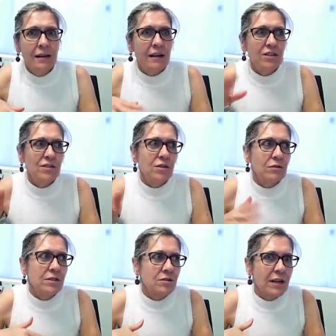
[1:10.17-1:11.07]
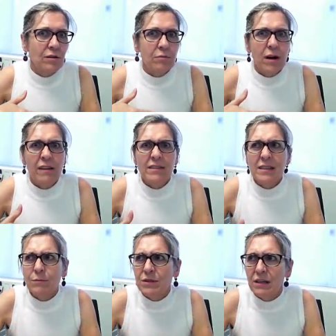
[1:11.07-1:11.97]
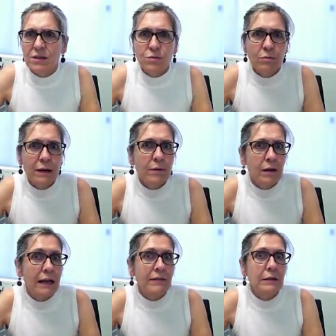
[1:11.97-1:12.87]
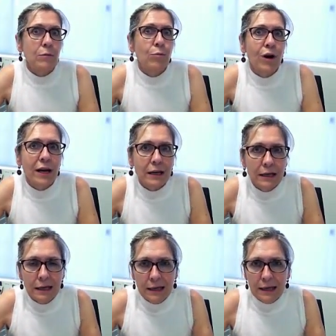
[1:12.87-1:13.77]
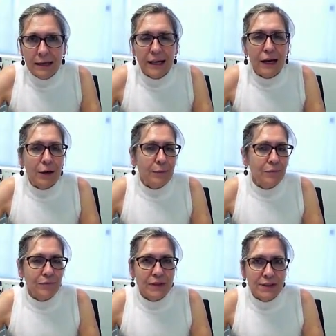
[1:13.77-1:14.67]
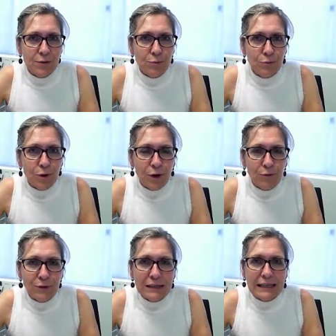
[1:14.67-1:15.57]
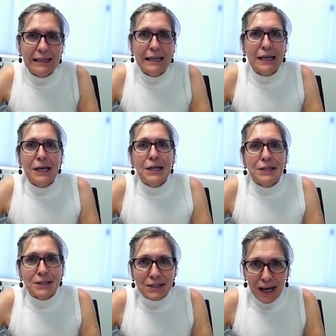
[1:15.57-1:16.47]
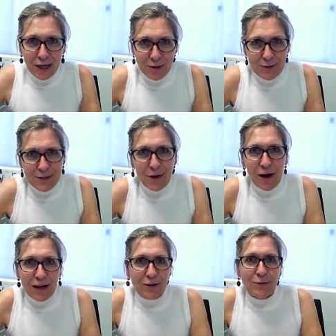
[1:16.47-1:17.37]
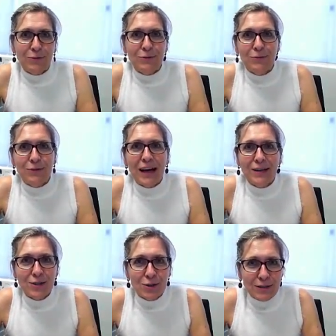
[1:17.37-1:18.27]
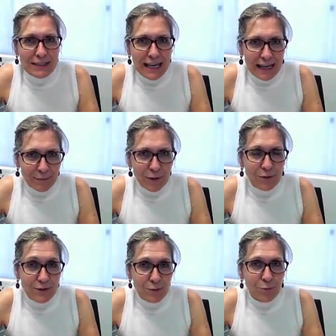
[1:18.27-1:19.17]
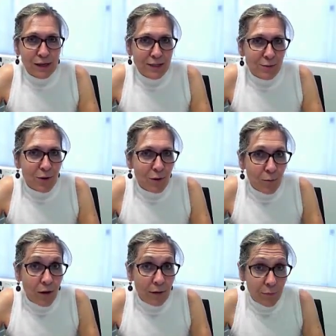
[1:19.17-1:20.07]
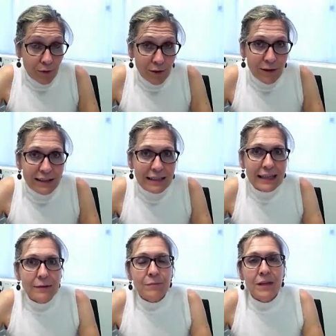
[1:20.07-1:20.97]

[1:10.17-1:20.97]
I'll just concentrate on my other subjects, or maybe I'll have a little break. That's a really dangerous kind of attitude to take, because the weeks roll by pretty quickly,